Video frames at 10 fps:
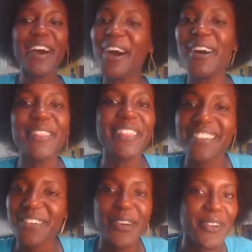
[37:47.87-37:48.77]
all
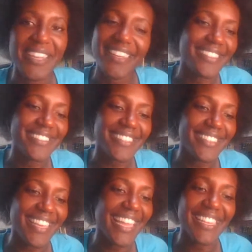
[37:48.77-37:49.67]
the Koreans
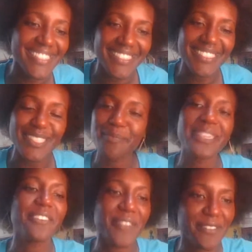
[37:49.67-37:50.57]
and the Asians
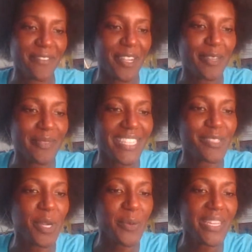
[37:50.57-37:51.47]
benefit from.
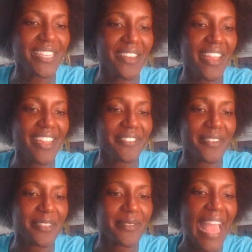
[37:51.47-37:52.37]
Because where are we getting our hair
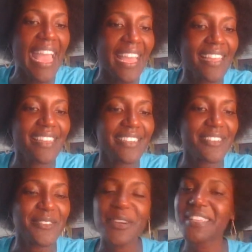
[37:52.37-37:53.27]
from, huh?
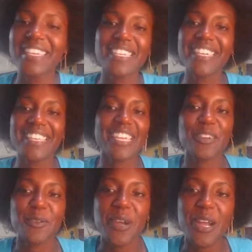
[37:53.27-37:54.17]
Where are they getting
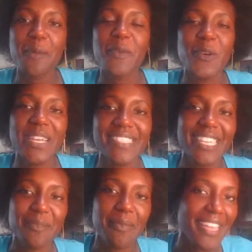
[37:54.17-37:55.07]
it? Where are our wigs
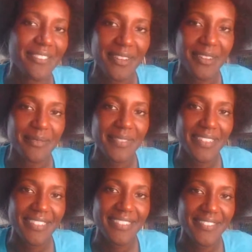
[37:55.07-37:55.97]
getting made from,
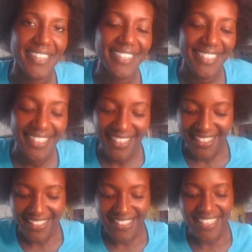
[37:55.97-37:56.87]
right?
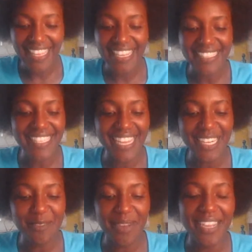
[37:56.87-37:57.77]
And like I said, I
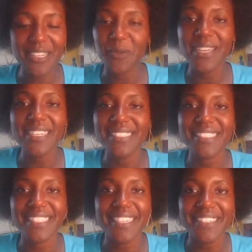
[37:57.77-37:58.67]
don't mind the wigs
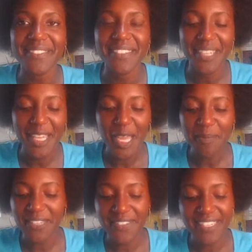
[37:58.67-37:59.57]
and stuff,
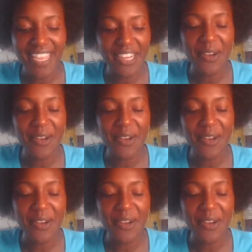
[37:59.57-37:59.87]
but if you can't